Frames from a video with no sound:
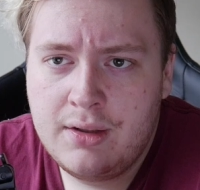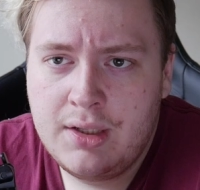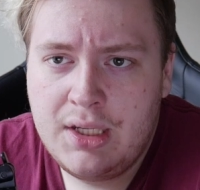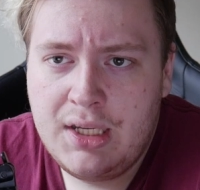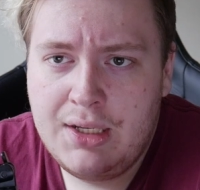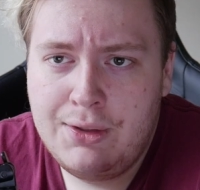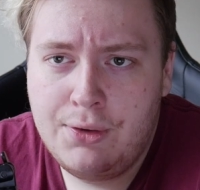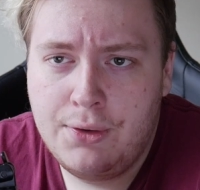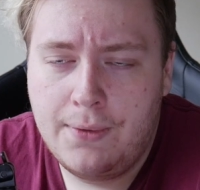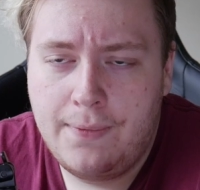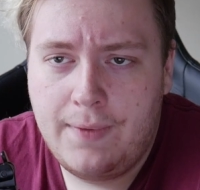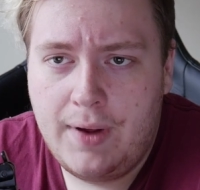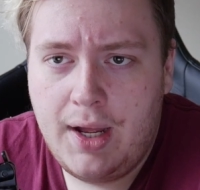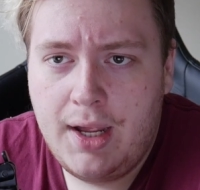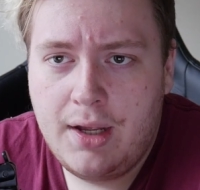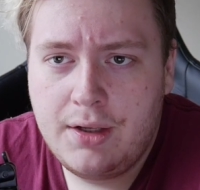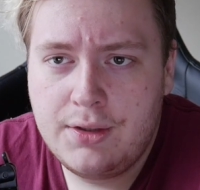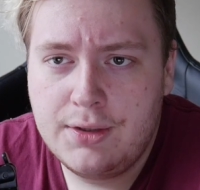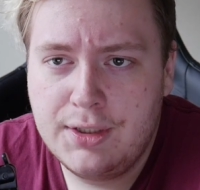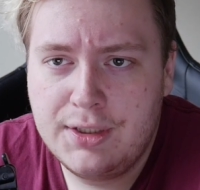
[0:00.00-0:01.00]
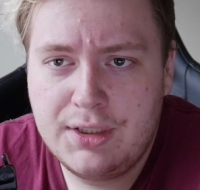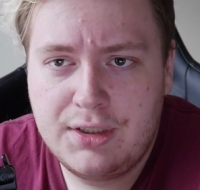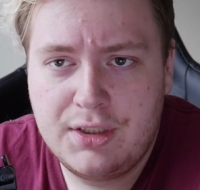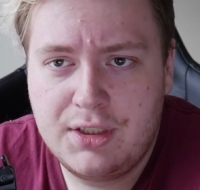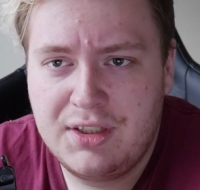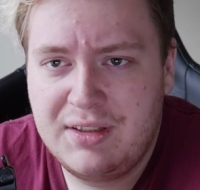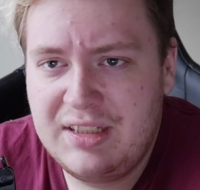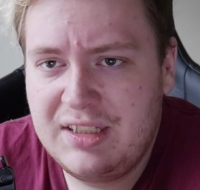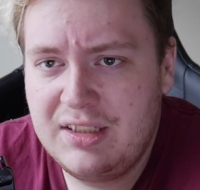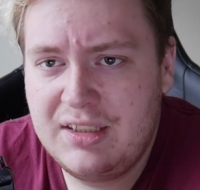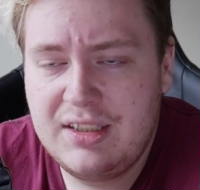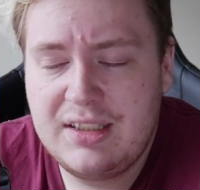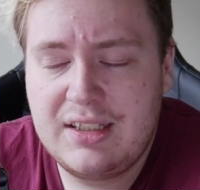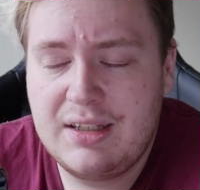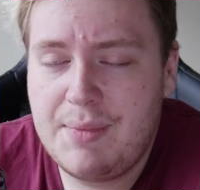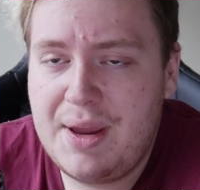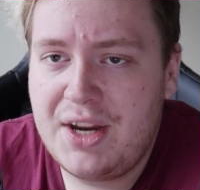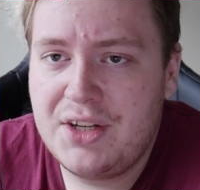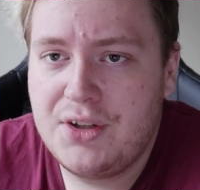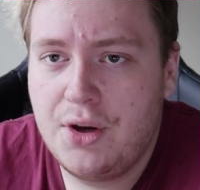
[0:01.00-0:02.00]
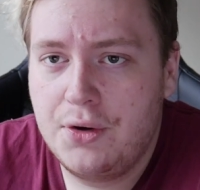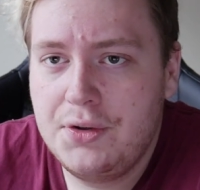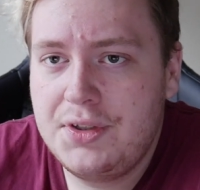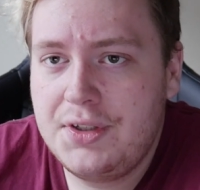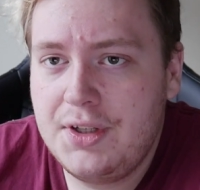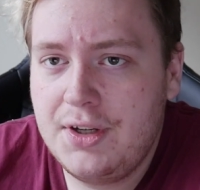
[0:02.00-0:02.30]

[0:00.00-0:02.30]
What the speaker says: into the fire just to make toast.